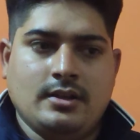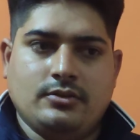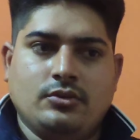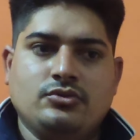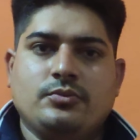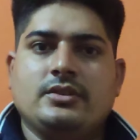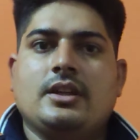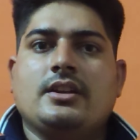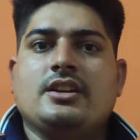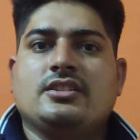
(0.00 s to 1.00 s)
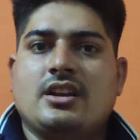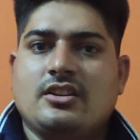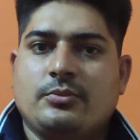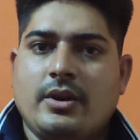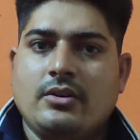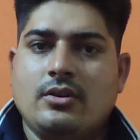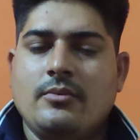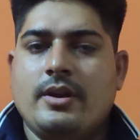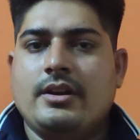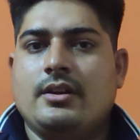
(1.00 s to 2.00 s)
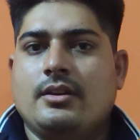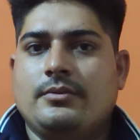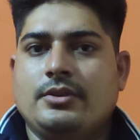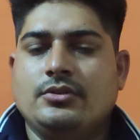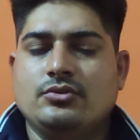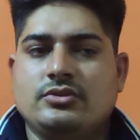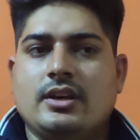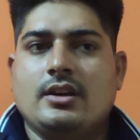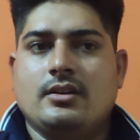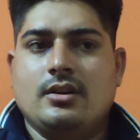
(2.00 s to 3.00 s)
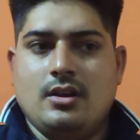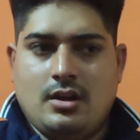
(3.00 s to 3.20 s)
nose with the nasal speculum, and we use the